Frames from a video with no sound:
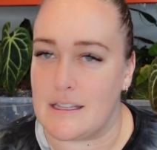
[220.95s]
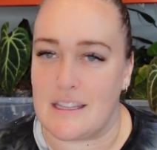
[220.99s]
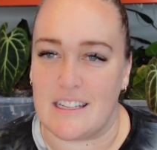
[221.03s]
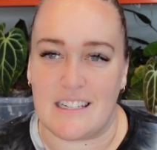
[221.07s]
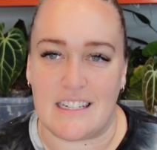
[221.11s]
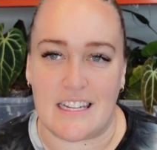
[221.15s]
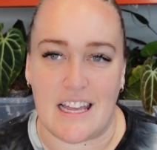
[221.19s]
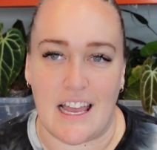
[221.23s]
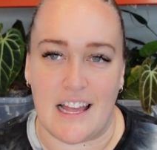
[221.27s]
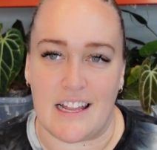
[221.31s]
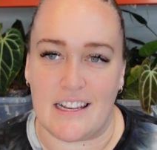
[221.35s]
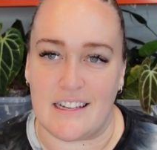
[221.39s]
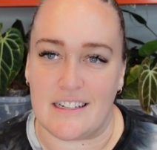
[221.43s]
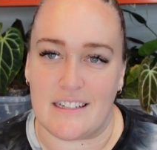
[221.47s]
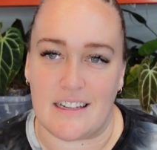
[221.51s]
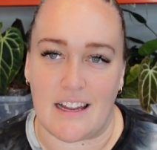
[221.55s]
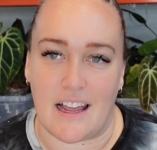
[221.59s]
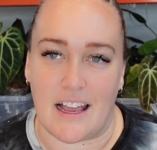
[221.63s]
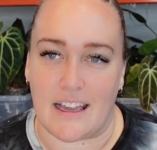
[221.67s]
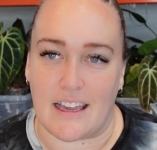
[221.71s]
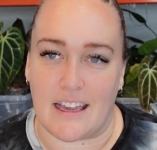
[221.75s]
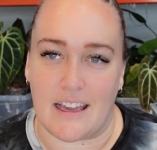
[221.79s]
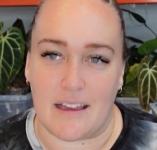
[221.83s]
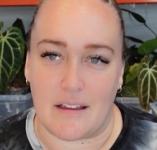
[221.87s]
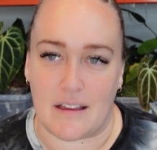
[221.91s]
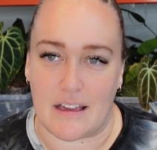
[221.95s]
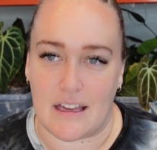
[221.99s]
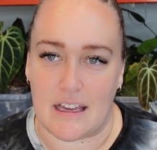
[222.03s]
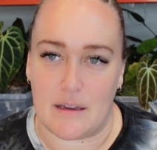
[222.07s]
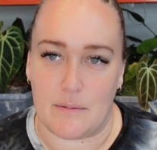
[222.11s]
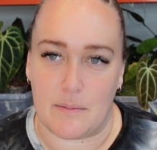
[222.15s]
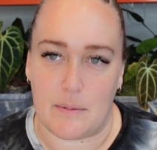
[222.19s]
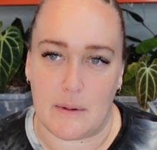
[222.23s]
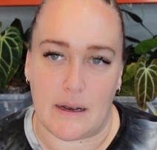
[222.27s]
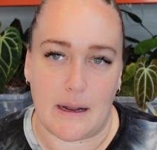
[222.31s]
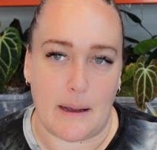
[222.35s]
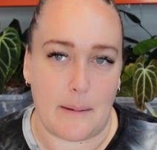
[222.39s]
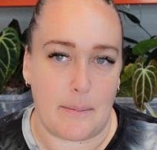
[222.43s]
The tent, I can
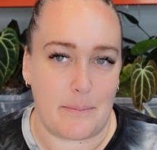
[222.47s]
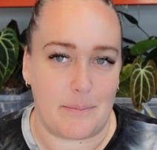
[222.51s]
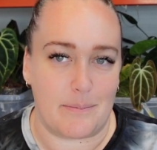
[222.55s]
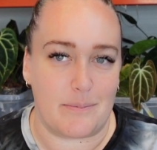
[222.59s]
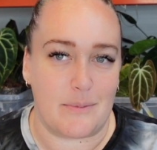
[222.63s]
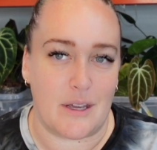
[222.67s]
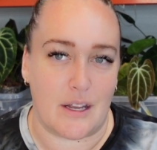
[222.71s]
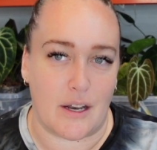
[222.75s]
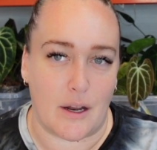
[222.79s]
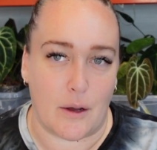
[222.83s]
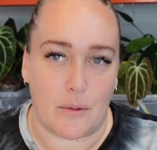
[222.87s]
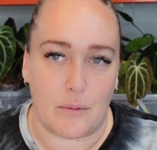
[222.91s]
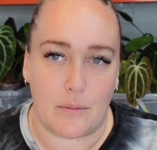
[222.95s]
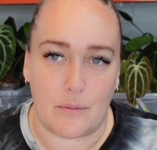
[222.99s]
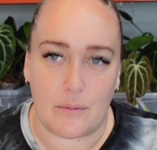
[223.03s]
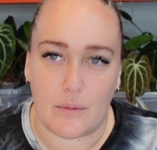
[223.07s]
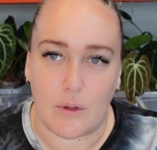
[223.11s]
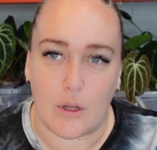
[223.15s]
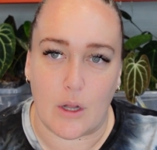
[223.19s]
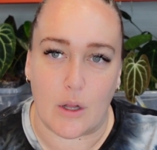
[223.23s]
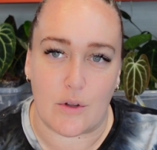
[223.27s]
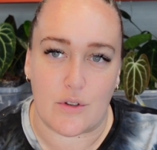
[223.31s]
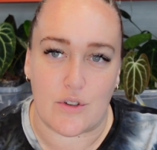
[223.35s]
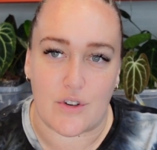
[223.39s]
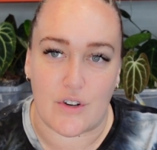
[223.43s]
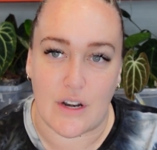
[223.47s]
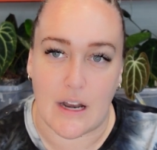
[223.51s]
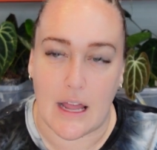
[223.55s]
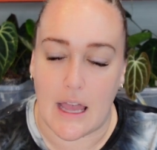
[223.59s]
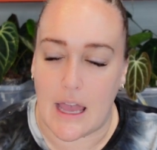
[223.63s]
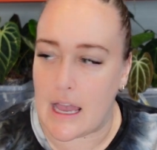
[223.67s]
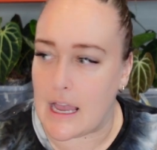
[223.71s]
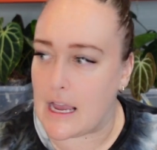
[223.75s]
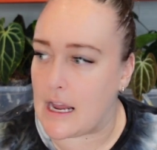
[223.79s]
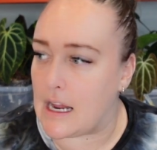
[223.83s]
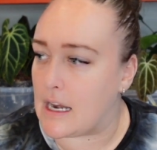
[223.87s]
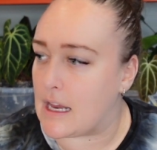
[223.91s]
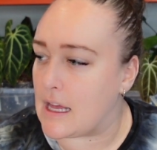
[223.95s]
keep it up, you know, closer to
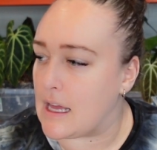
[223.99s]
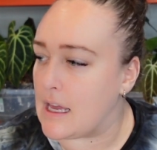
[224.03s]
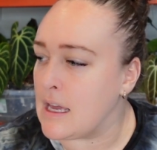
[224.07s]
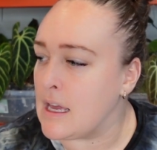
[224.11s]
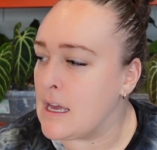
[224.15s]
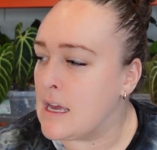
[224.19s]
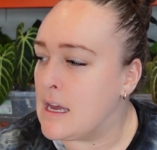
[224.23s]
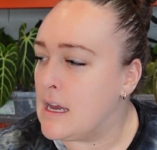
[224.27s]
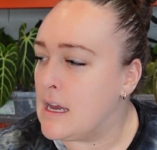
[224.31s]
80.